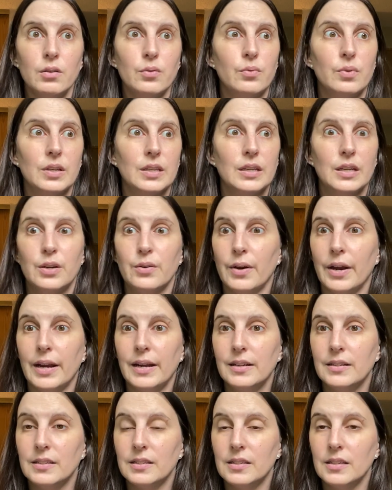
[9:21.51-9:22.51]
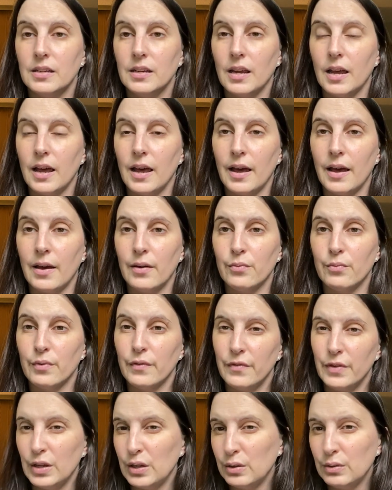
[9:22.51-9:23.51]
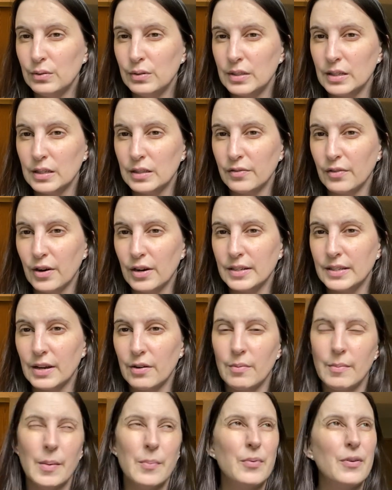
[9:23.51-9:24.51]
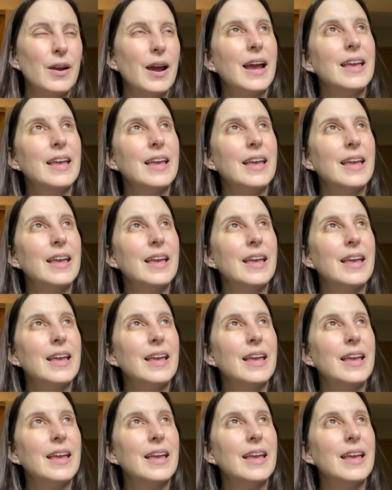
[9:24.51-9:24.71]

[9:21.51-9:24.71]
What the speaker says: really great reviews, as far as I remember.